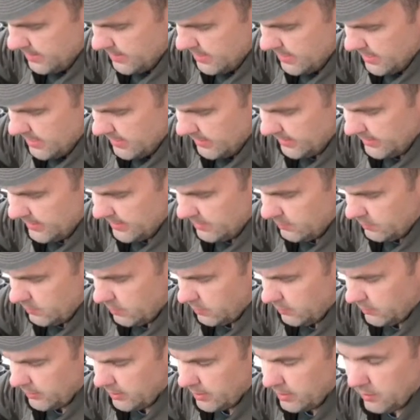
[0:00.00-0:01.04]
And again,
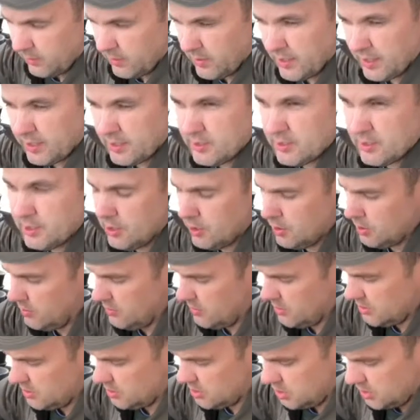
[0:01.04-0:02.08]
what we're gonna want to do
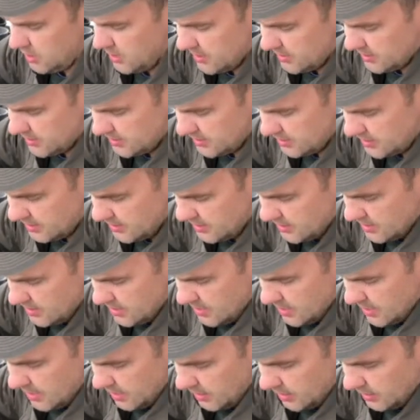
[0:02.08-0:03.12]
is just
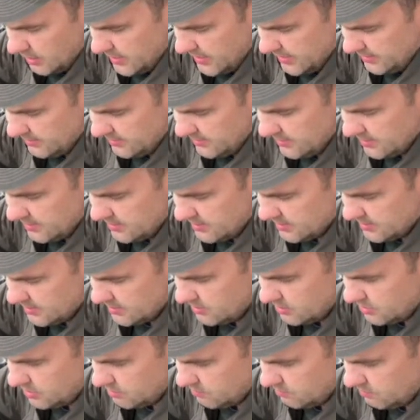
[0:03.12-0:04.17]
let this
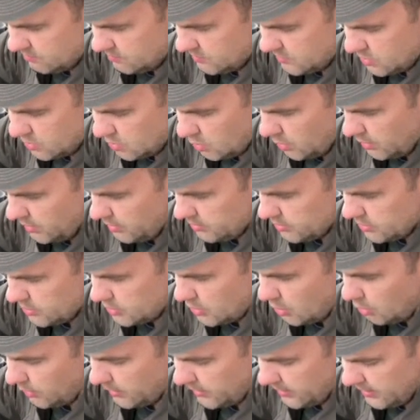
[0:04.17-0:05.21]
soil
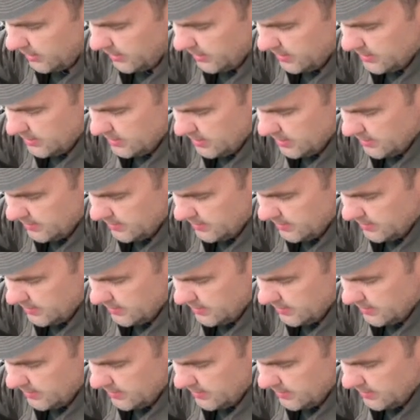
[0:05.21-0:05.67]
soak in.